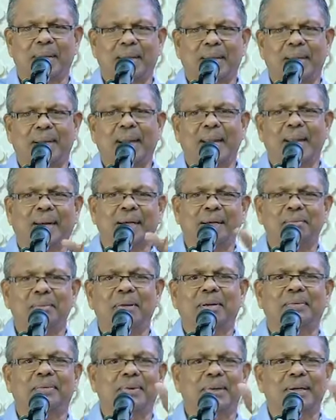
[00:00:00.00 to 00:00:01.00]
In
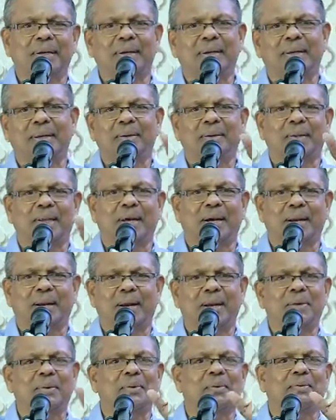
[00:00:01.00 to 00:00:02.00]
academic world, there
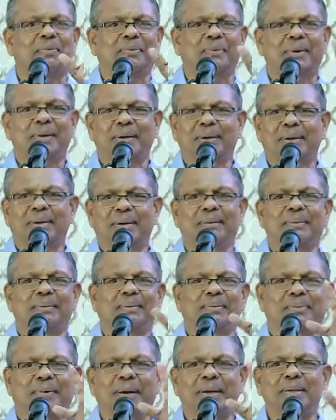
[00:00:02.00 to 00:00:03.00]
are no
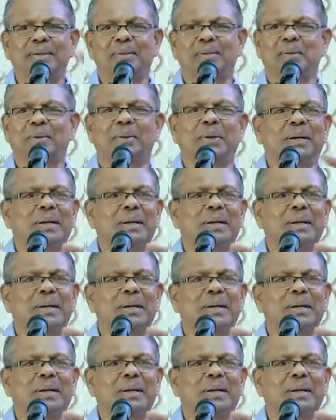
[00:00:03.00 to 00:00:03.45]
friends or